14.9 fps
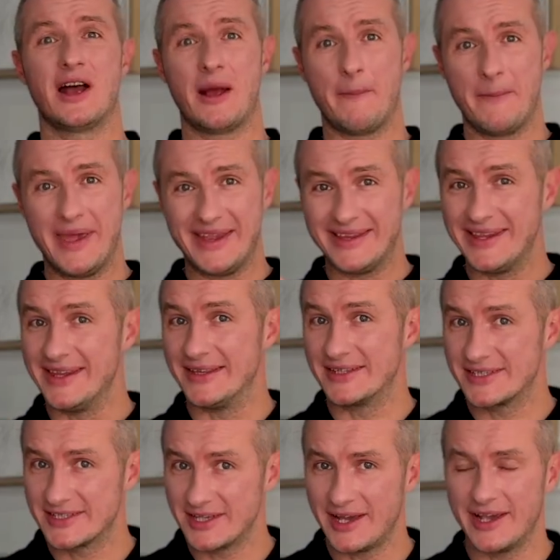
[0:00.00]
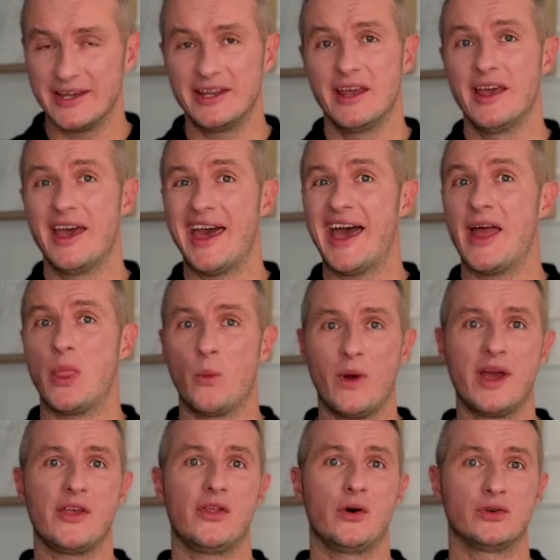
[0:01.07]
are made inside and
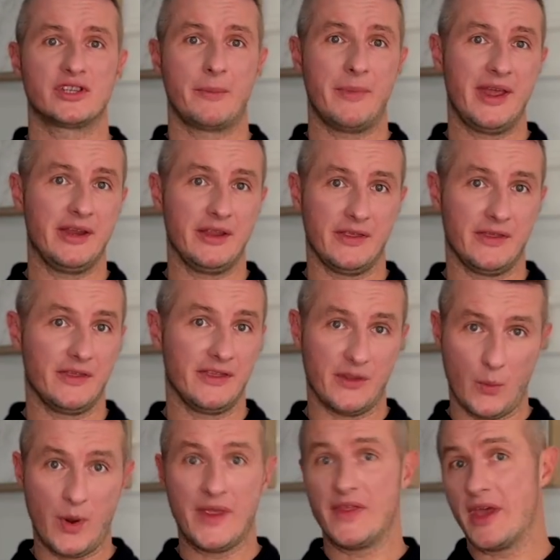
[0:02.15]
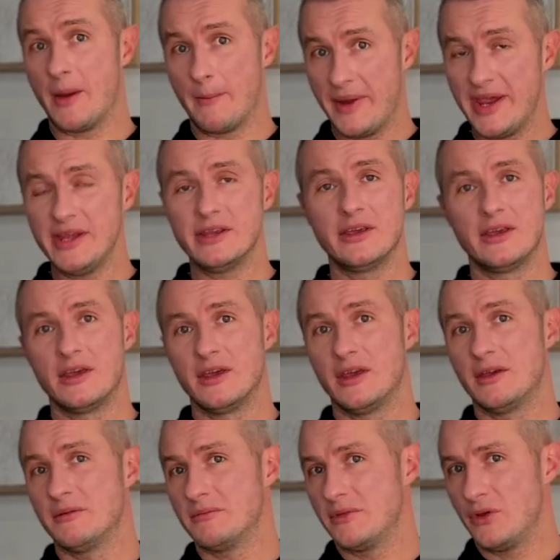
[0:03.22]
why those are made in the way they are made,
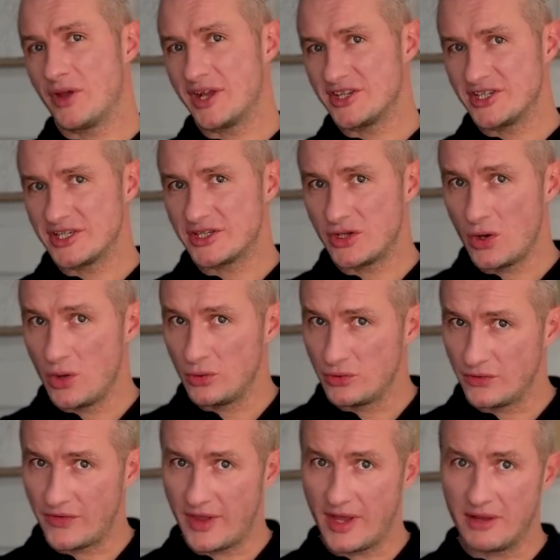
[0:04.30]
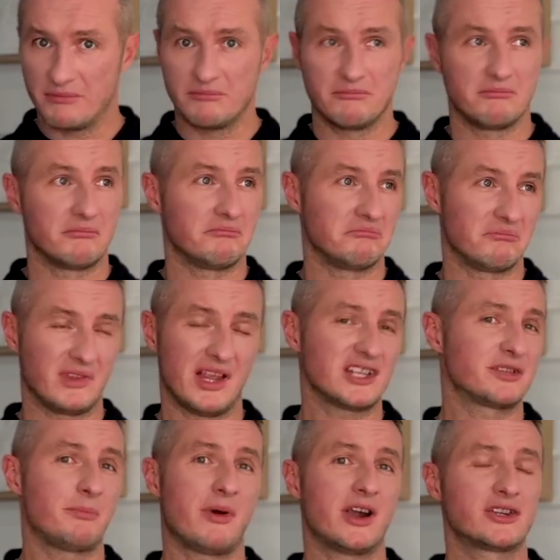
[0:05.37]
you can just go to the
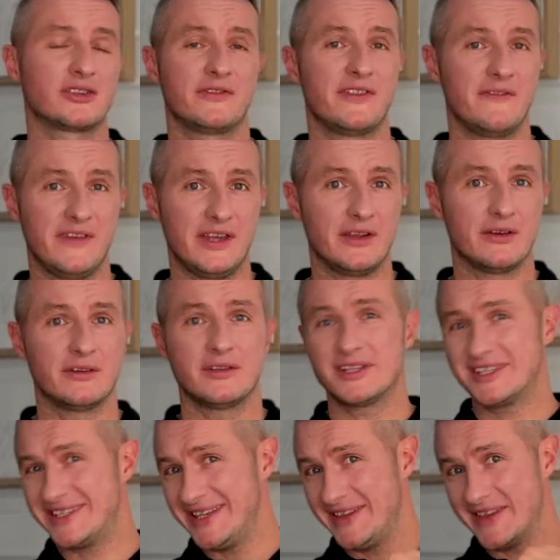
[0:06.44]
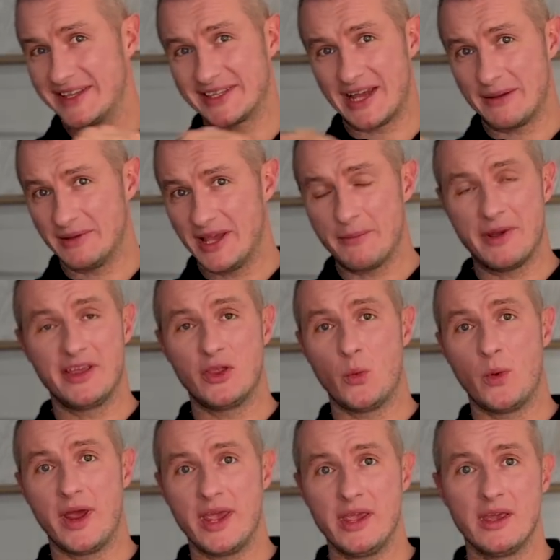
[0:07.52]
last part of the video, see the timeline by the
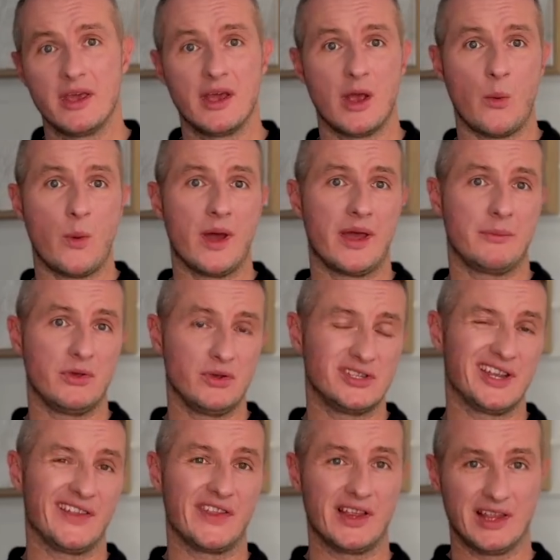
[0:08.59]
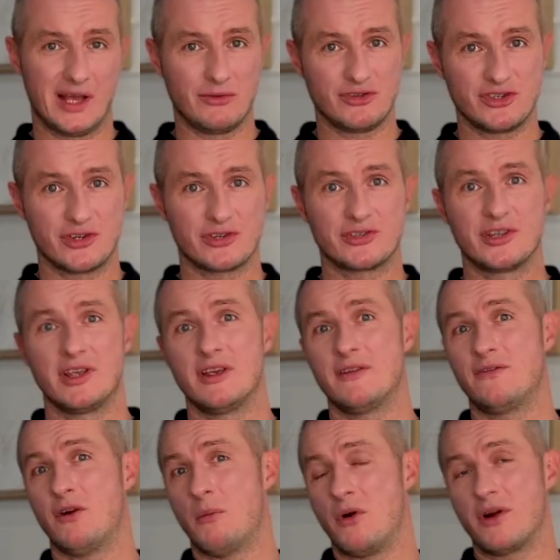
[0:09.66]
way, where I'm using the launchers
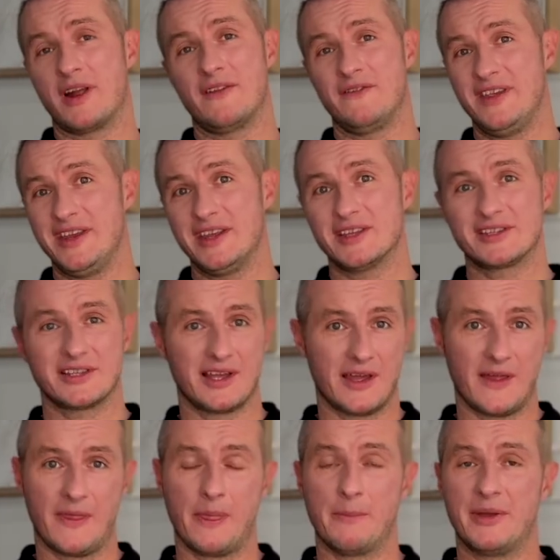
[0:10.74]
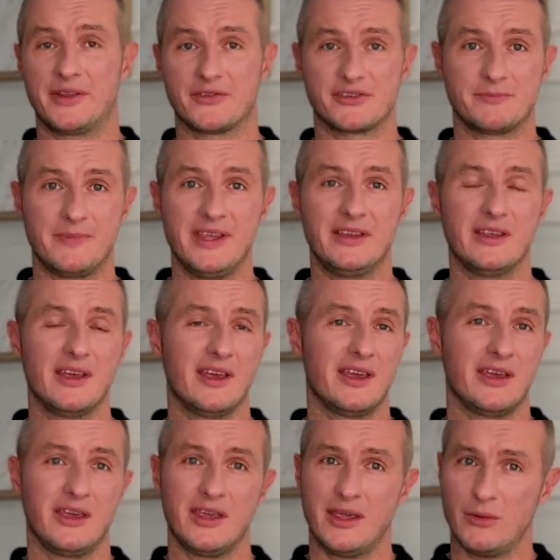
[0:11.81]
for more convenience and better speed.
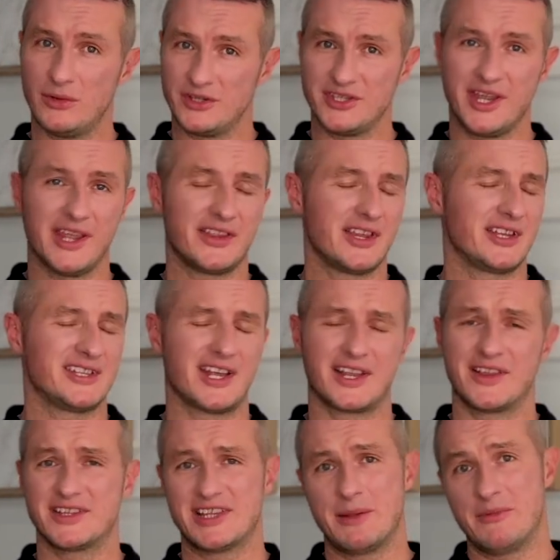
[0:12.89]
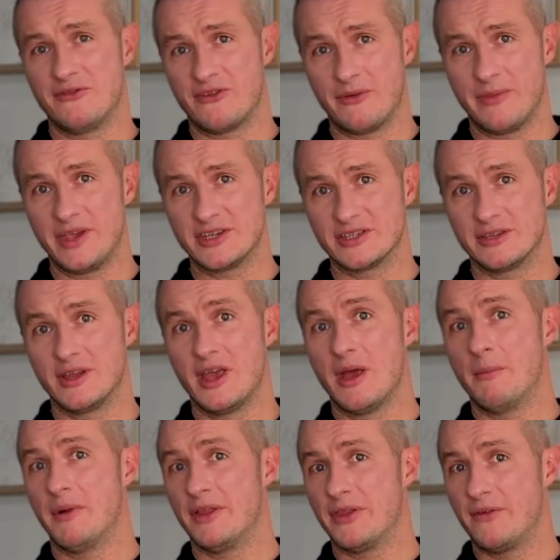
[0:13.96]
You'll get exactly the same information.
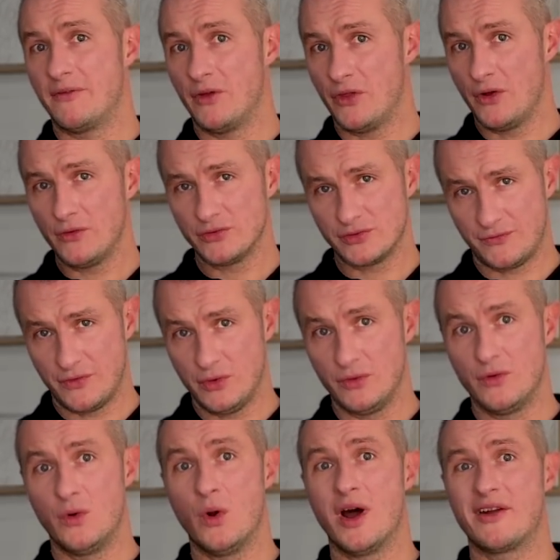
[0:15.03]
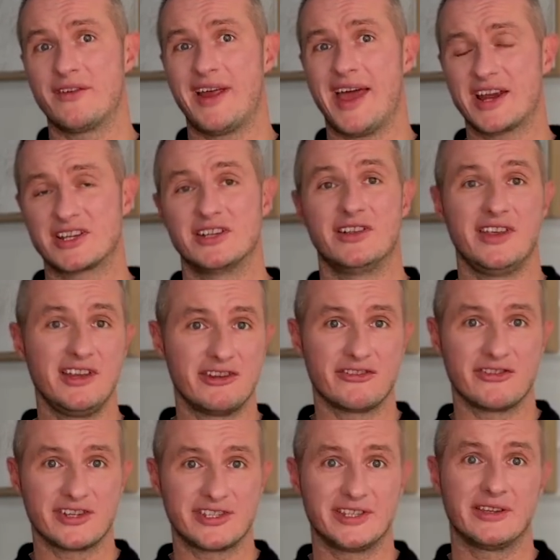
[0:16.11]
But for those of you who are actually
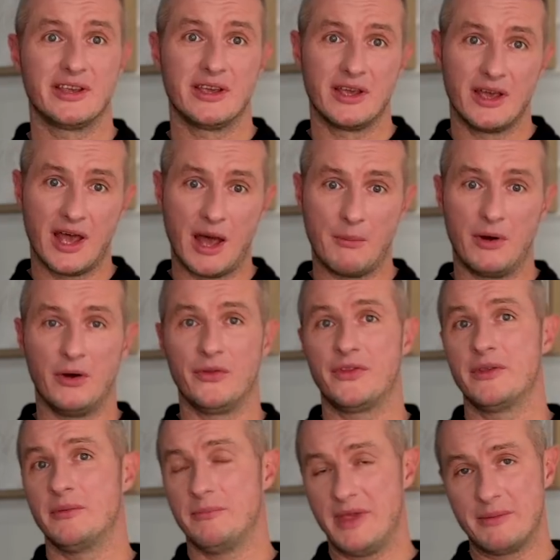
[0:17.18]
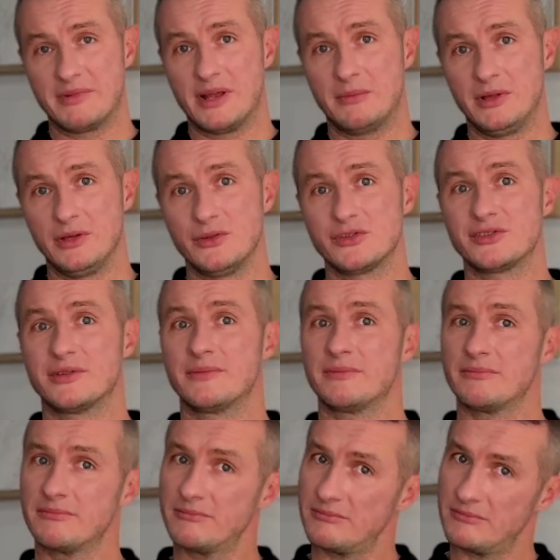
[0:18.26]
interested about BMWs,
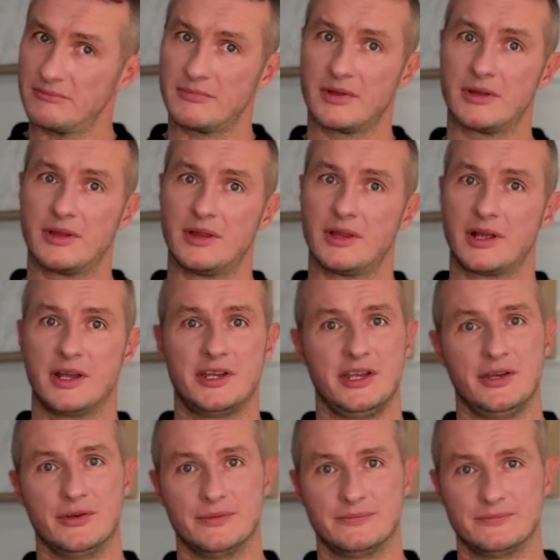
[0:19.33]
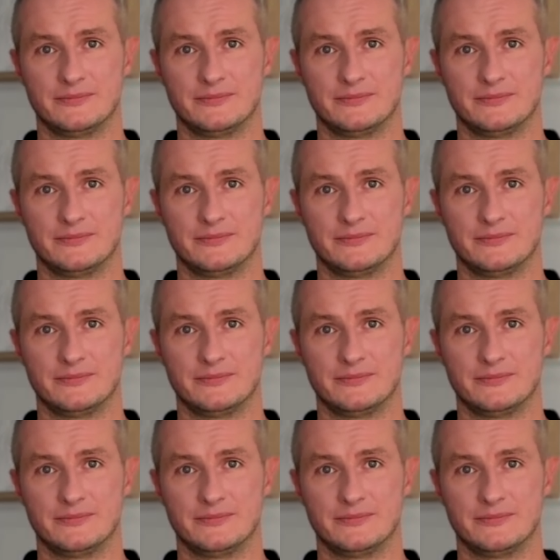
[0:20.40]
continue.